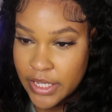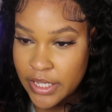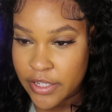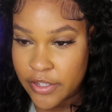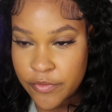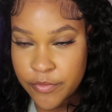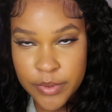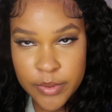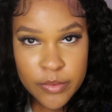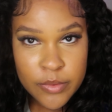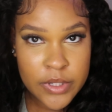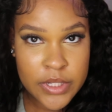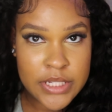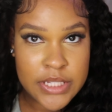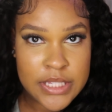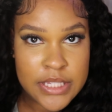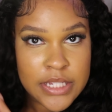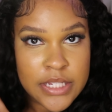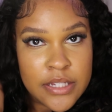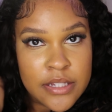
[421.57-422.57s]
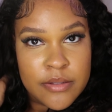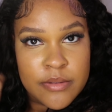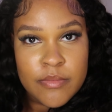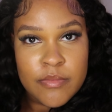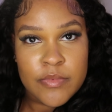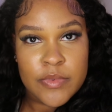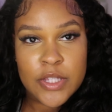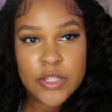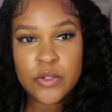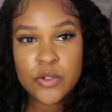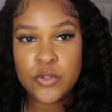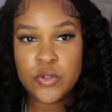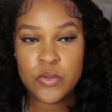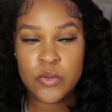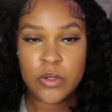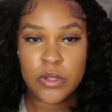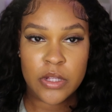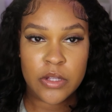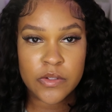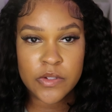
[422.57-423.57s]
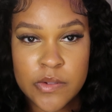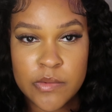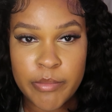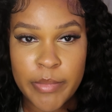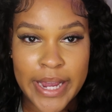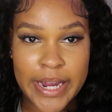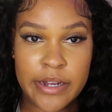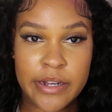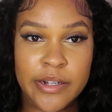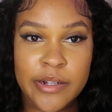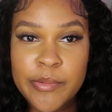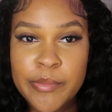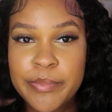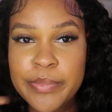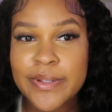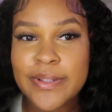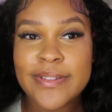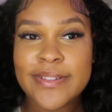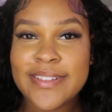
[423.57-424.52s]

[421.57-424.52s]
and if people can see it then they're too close. Back up.